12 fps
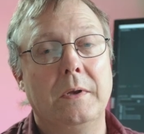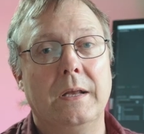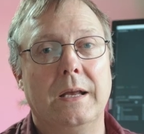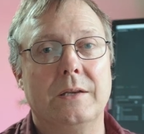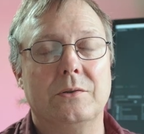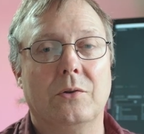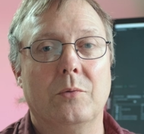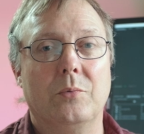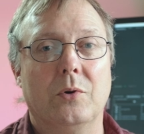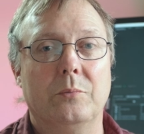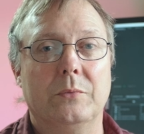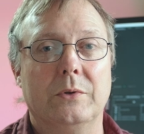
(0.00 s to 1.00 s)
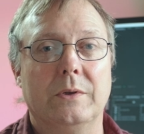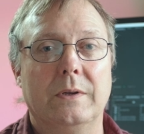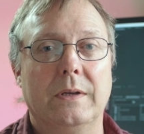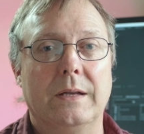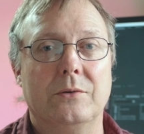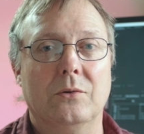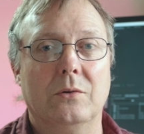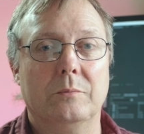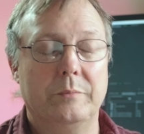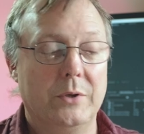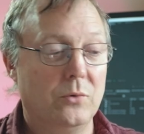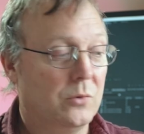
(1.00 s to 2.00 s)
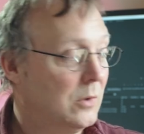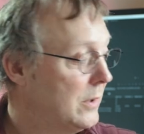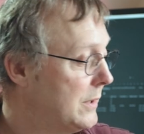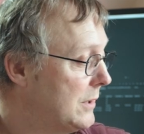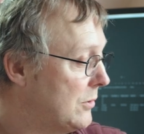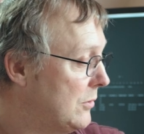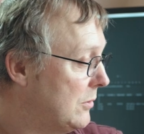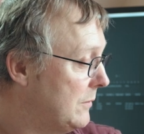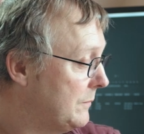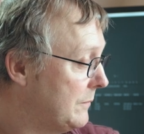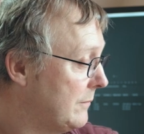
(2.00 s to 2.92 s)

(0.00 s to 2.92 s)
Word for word: that's not a problem at all. Build quality is good.